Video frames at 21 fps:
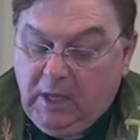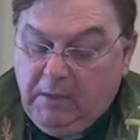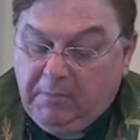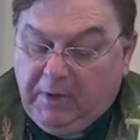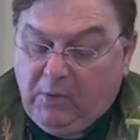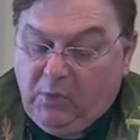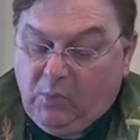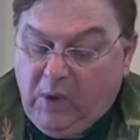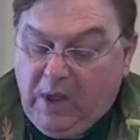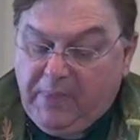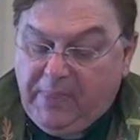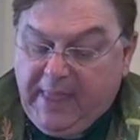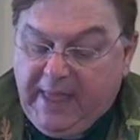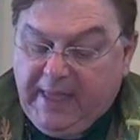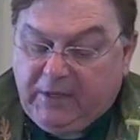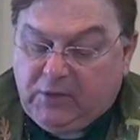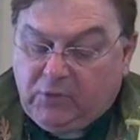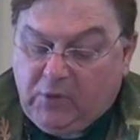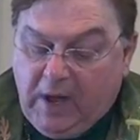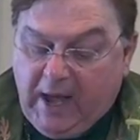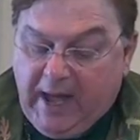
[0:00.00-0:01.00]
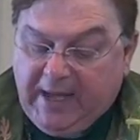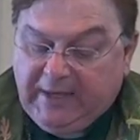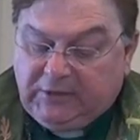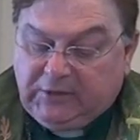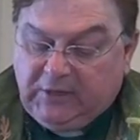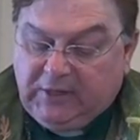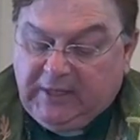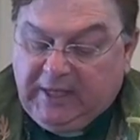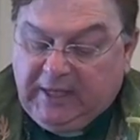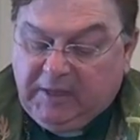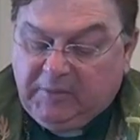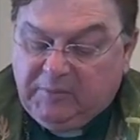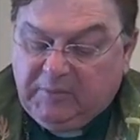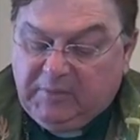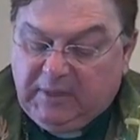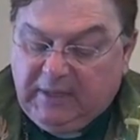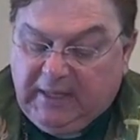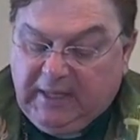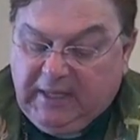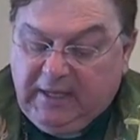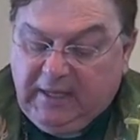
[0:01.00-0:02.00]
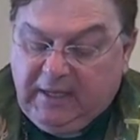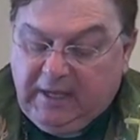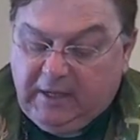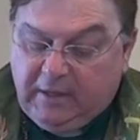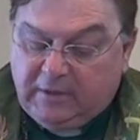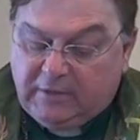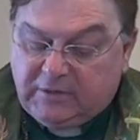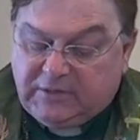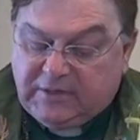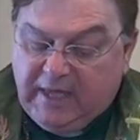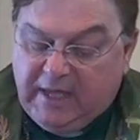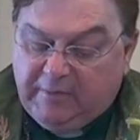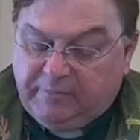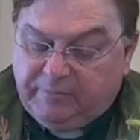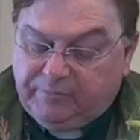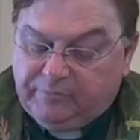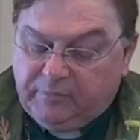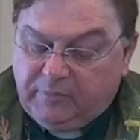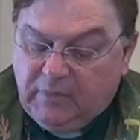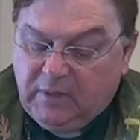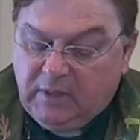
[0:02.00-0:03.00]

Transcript: But, but when, when, they, they cry, cry to him, he hears them. them.